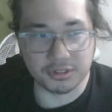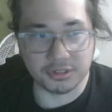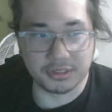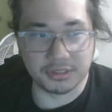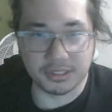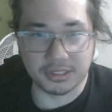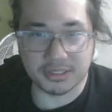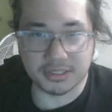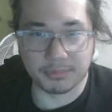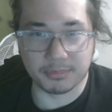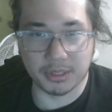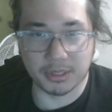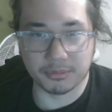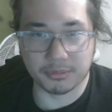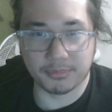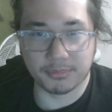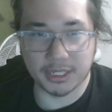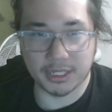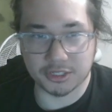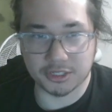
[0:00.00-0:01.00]
needs to be able
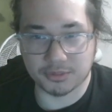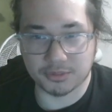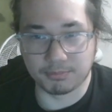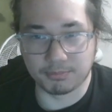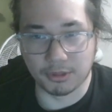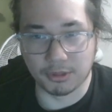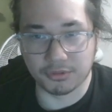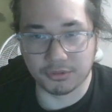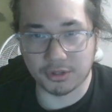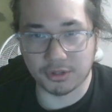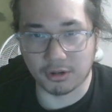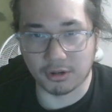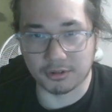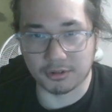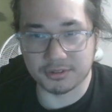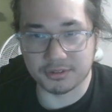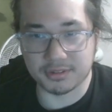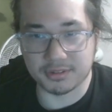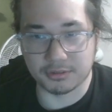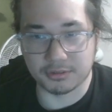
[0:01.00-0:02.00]
to banish both
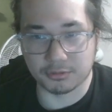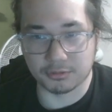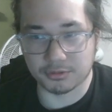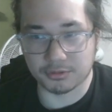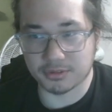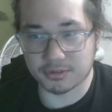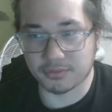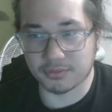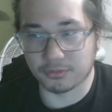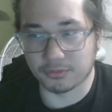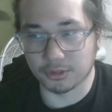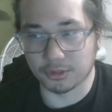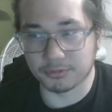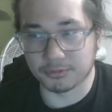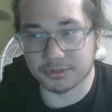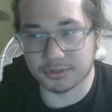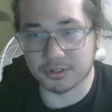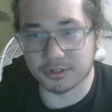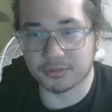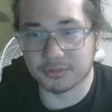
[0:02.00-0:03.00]
cards in order to fully
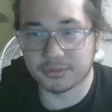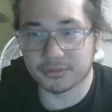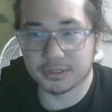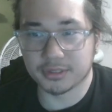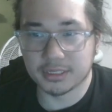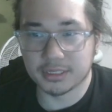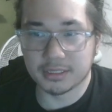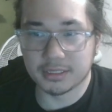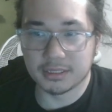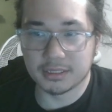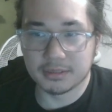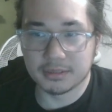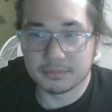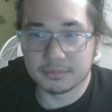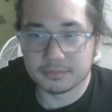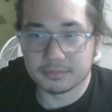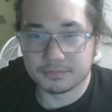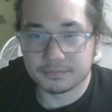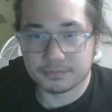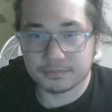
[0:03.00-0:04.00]
resolve.
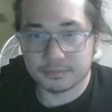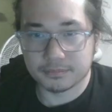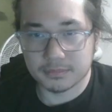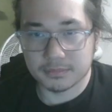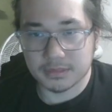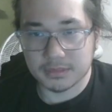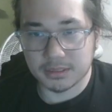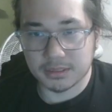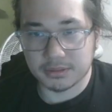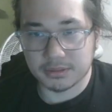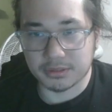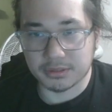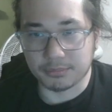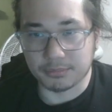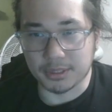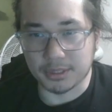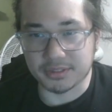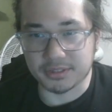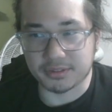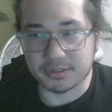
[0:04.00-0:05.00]
So
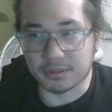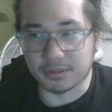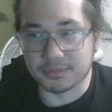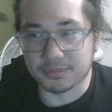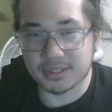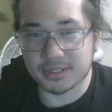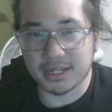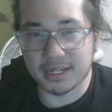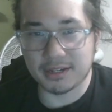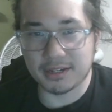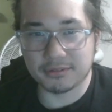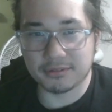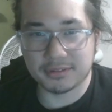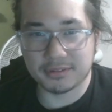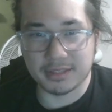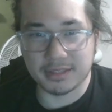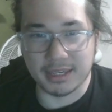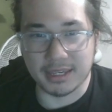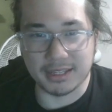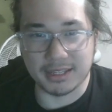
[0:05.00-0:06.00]
Paces comes down,
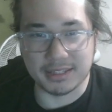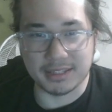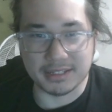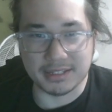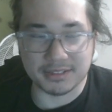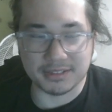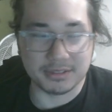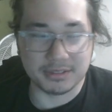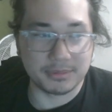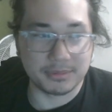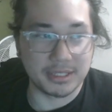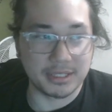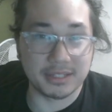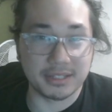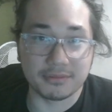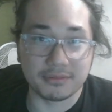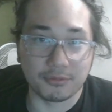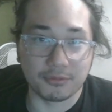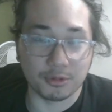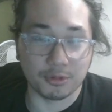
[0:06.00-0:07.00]
and that's going to be
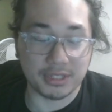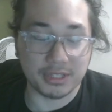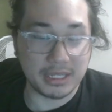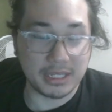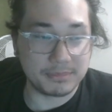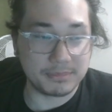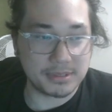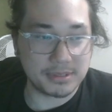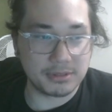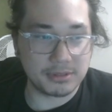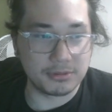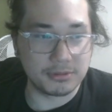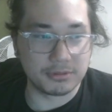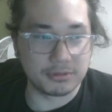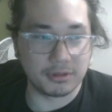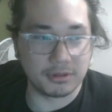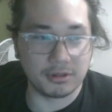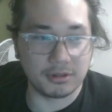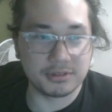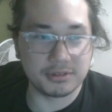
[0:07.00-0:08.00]
it for game
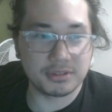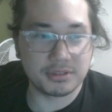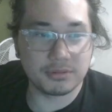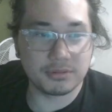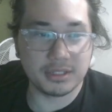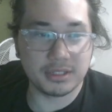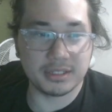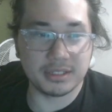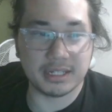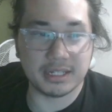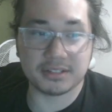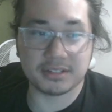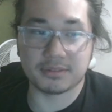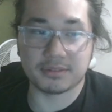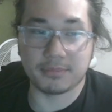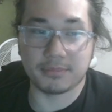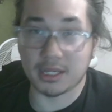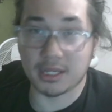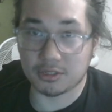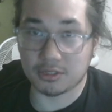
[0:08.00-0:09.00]
2. On to the next
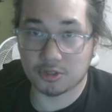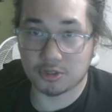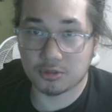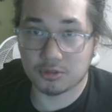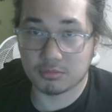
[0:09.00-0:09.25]
match.